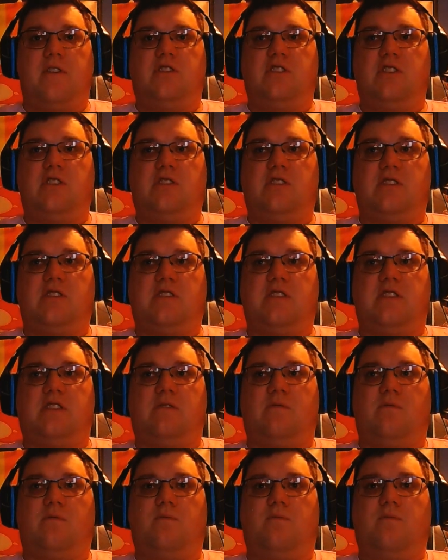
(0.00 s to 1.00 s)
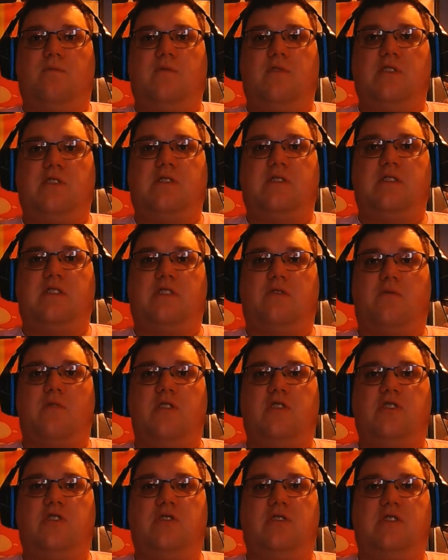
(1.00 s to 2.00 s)
She's just this
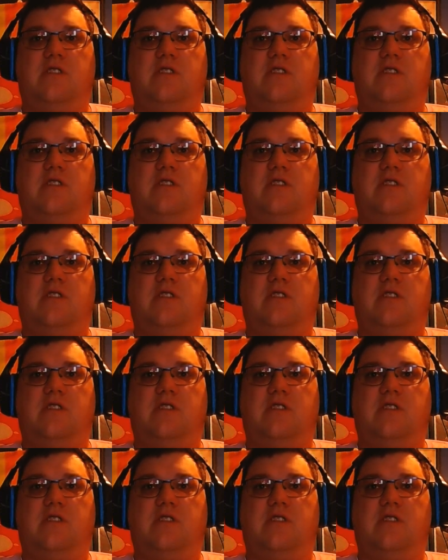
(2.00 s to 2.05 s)
rich,